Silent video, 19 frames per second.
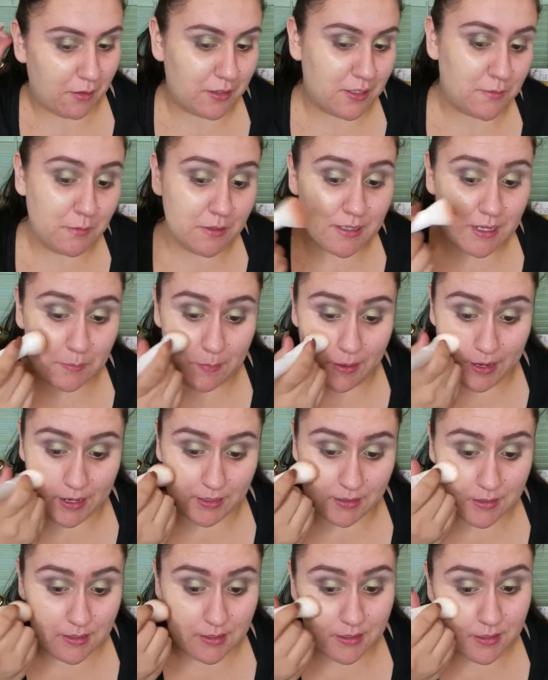It smells like
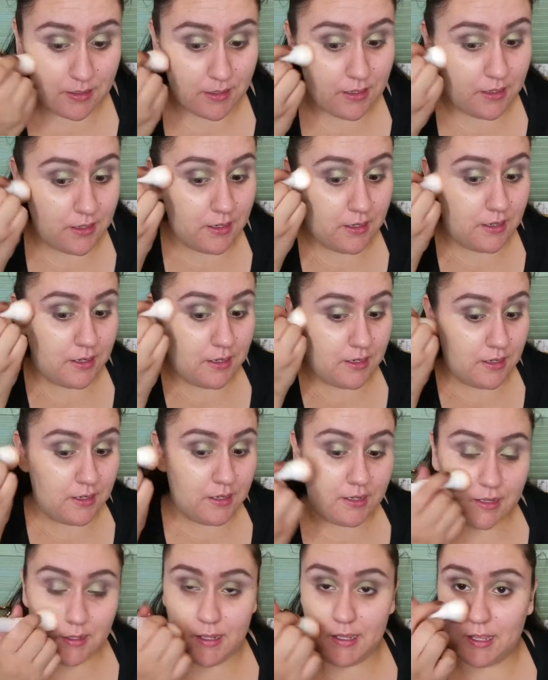paint.
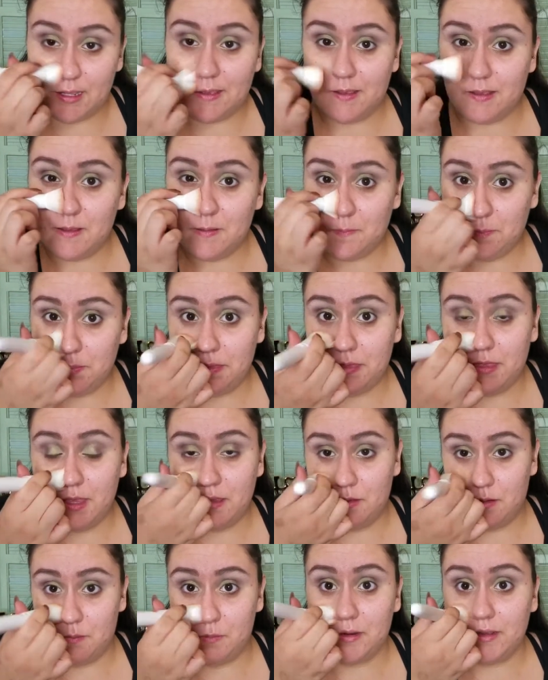Yes, that's
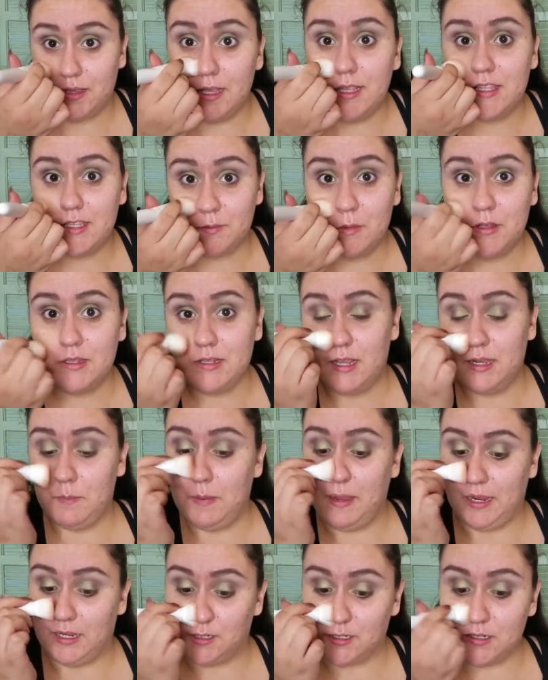what it smells like
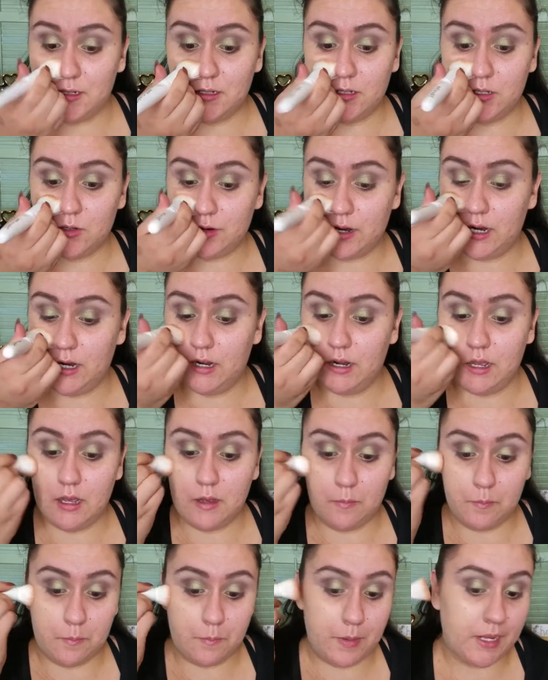paint. Straight
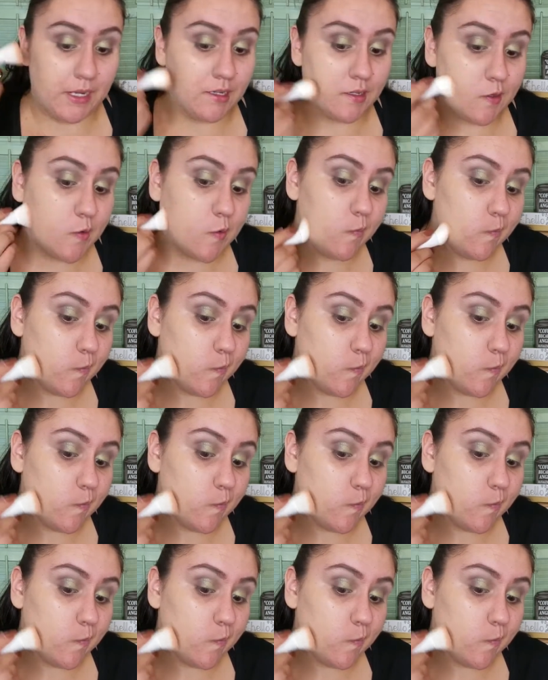up paint.